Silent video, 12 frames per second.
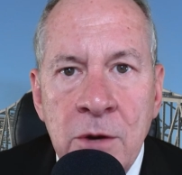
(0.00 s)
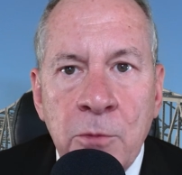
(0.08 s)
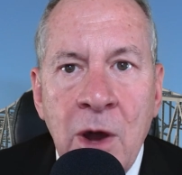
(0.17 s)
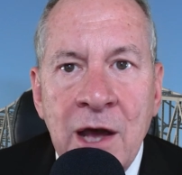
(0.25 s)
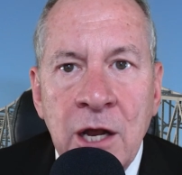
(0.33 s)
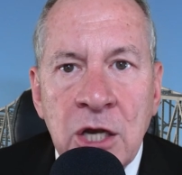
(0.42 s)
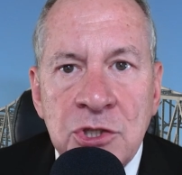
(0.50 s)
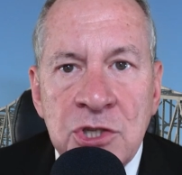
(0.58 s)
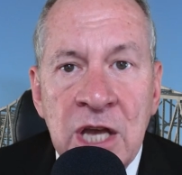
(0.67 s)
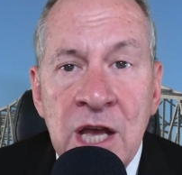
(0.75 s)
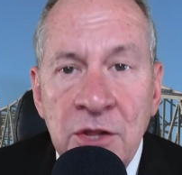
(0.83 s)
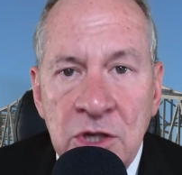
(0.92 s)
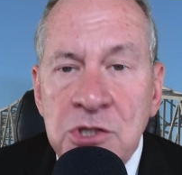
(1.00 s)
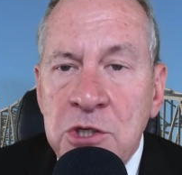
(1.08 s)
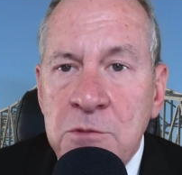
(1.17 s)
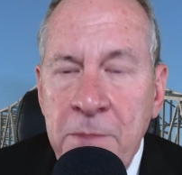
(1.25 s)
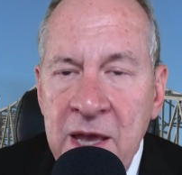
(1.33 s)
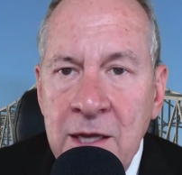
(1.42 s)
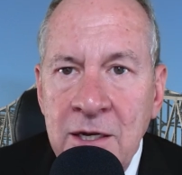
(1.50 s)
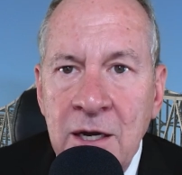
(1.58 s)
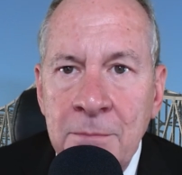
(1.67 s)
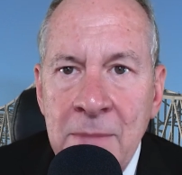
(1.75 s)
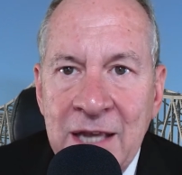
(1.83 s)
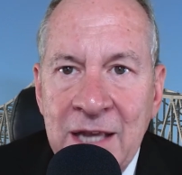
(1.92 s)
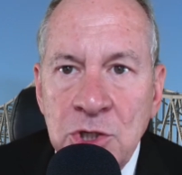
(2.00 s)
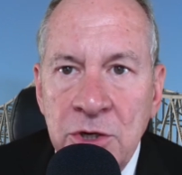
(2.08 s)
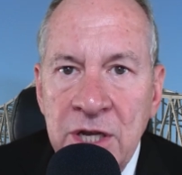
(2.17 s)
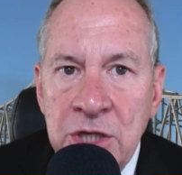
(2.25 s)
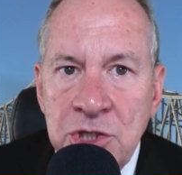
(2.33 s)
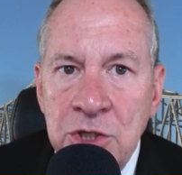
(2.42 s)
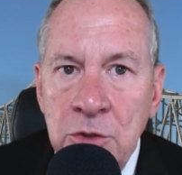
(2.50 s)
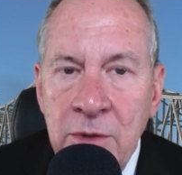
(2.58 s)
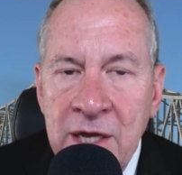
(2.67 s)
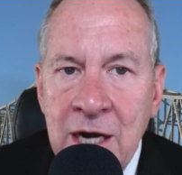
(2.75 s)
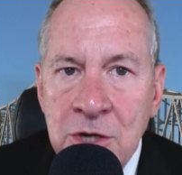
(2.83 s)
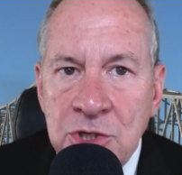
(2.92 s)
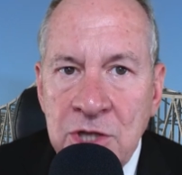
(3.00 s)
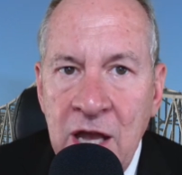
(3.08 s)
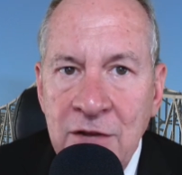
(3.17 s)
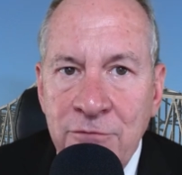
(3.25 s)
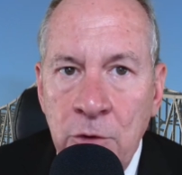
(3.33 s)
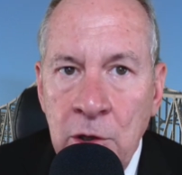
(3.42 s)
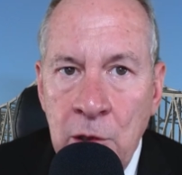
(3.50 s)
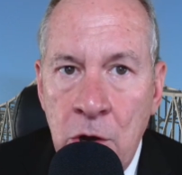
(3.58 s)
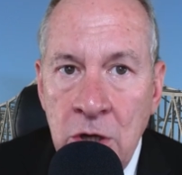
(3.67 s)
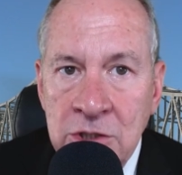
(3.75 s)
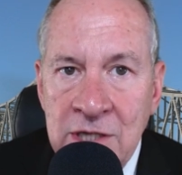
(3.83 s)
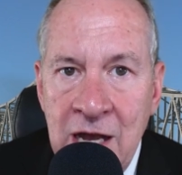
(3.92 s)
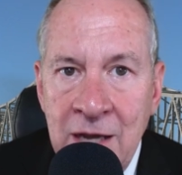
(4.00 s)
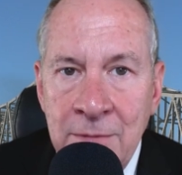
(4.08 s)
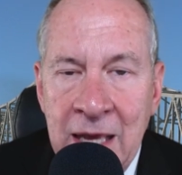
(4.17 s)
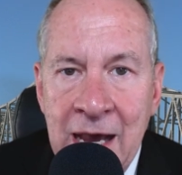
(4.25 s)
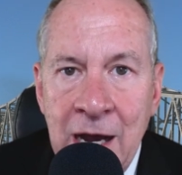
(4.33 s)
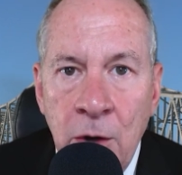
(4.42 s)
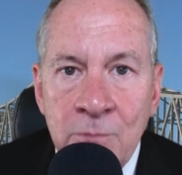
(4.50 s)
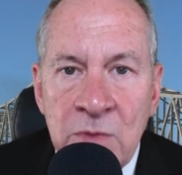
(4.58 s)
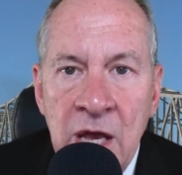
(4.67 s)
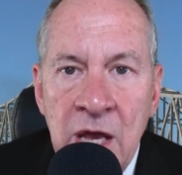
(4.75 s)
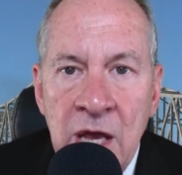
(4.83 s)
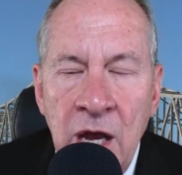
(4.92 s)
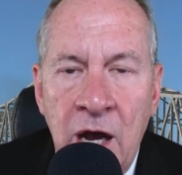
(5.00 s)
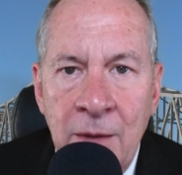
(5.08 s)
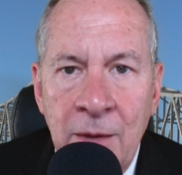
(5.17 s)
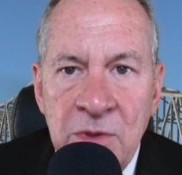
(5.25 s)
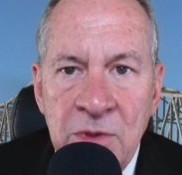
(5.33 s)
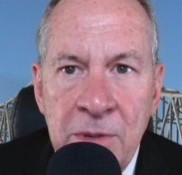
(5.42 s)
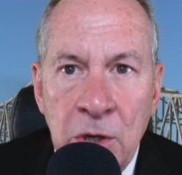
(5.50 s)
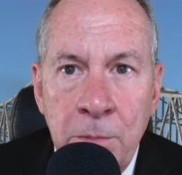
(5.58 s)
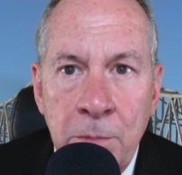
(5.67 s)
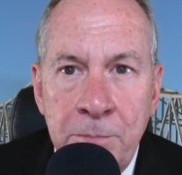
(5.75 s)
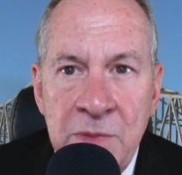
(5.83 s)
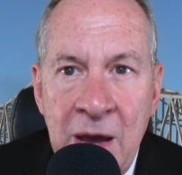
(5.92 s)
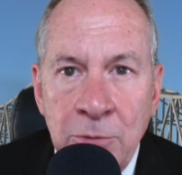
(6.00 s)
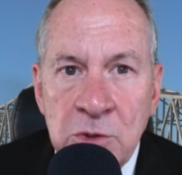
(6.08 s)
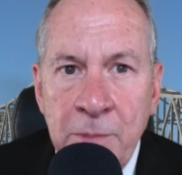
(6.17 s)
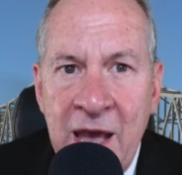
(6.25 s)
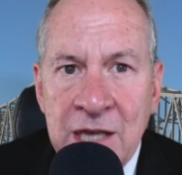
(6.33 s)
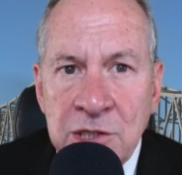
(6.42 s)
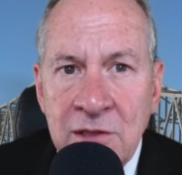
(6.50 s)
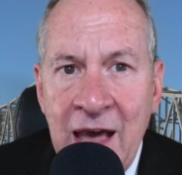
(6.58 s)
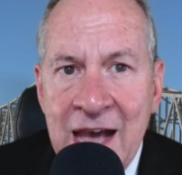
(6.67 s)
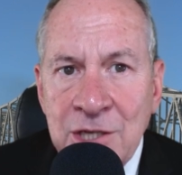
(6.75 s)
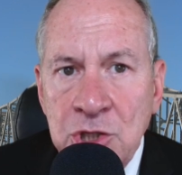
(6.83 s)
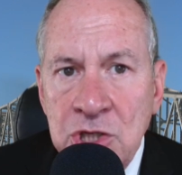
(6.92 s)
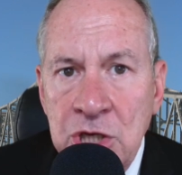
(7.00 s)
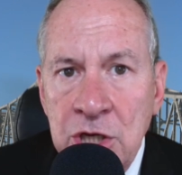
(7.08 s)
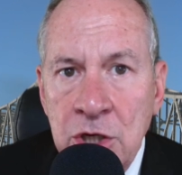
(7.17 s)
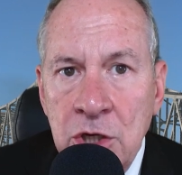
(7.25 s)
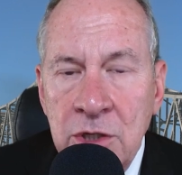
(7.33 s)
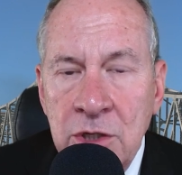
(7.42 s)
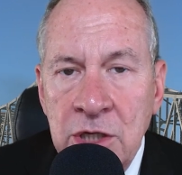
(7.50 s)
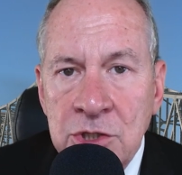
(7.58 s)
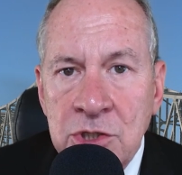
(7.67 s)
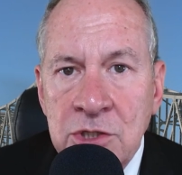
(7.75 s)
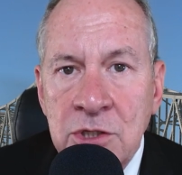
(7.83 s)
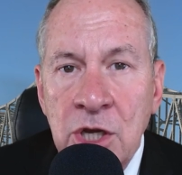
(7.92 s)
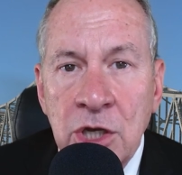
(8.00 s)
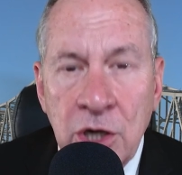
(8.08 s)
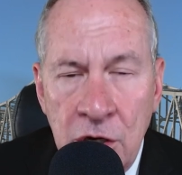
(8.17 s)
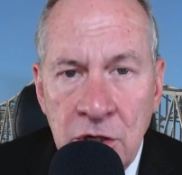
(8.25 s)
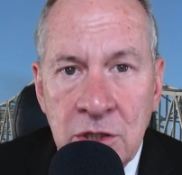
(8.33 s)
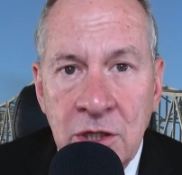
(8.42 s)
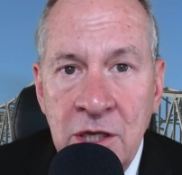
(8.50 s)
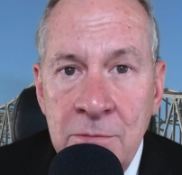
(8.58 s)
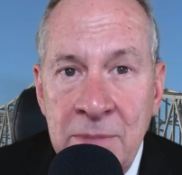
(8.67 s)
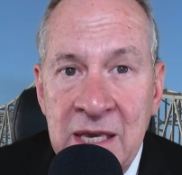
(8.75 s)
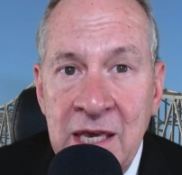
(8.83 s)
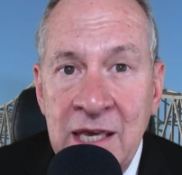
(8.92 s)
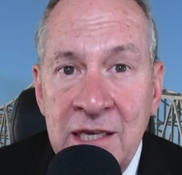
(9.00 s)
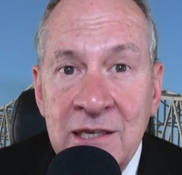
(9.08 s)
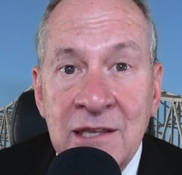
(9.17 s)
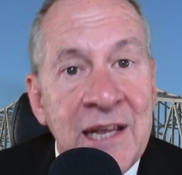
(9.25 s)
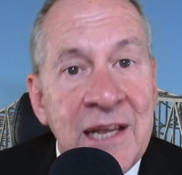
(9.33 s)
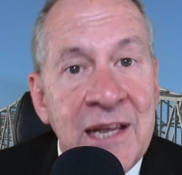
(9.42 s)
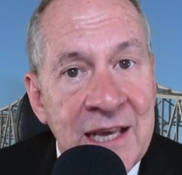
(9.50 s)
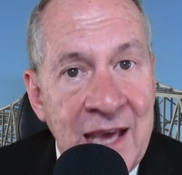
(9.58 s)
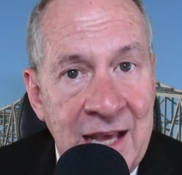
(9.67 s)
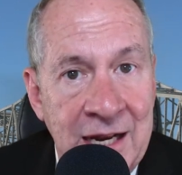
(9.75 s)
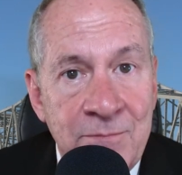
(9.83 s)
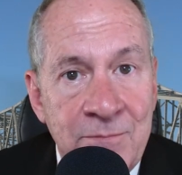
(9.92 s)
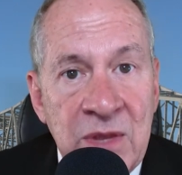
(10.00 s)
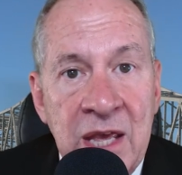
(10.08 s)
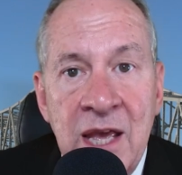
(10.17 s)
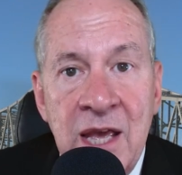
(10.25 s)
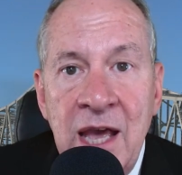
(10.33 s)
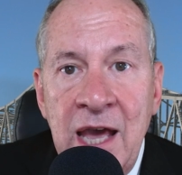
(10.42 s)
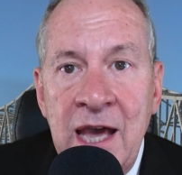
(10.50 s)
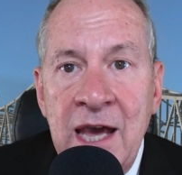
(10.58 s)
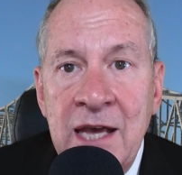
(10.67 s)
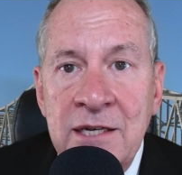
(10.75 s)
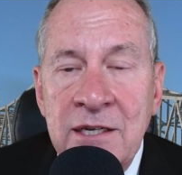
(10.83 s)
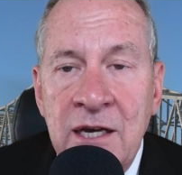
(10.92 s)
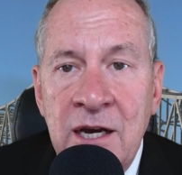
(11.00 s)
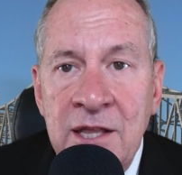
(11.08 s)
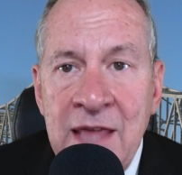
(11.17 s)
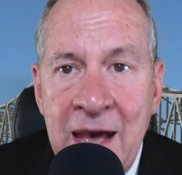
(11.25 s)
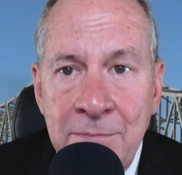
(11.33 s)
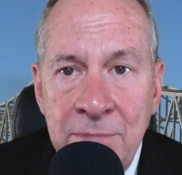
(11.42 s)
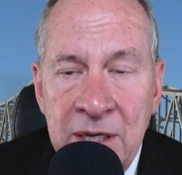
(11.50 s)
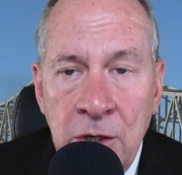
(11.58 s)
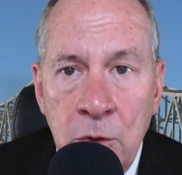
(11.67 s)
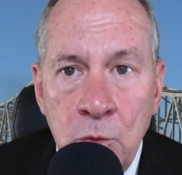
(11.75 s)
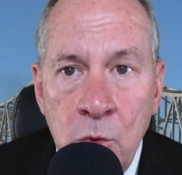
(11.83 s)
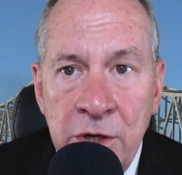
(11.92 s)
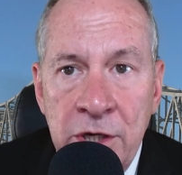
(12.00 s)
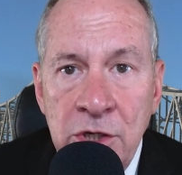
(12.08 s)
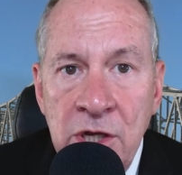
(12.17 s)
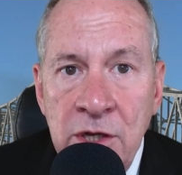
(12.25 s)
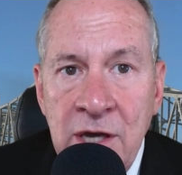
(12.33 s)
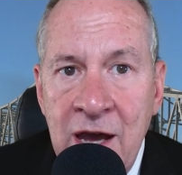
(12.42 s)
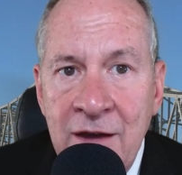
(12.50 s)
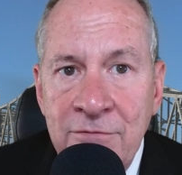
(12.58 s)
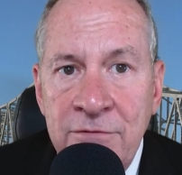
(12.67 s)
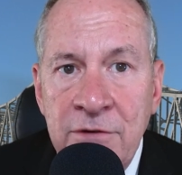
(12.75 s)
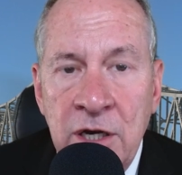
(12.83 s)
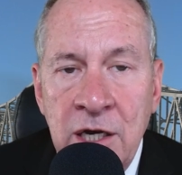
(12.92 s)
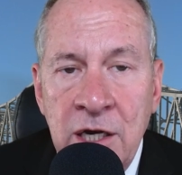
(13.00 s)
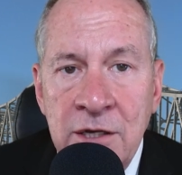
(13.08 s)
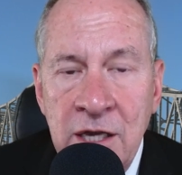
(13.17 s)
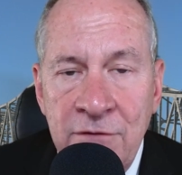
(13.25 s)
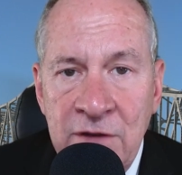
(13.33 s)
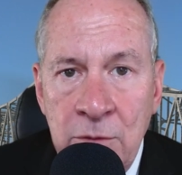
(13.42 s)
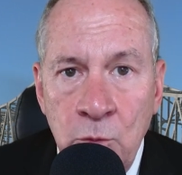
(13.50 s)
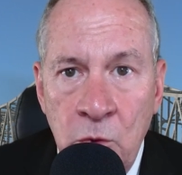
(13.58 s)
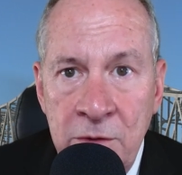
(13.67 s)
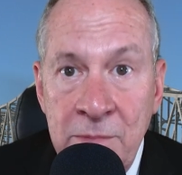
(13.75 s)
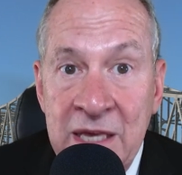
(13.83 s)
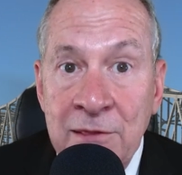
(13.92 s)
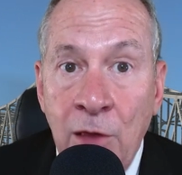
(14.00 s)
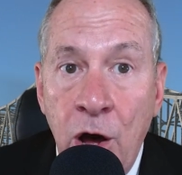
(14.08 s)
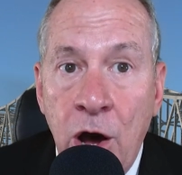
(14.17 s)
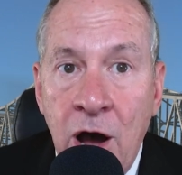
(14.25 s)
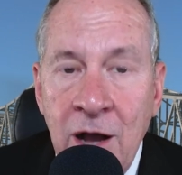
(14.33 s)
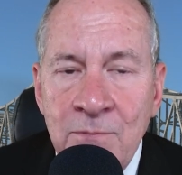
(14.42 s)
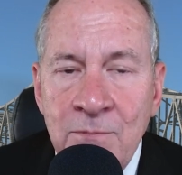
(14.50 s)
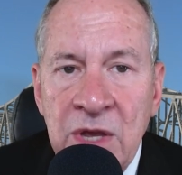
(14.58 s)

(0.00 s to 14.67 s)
products. This has been a major issue in our state for a long time now. The bill that was passed last year is currently being litigated. And that bill would have, if it would be law,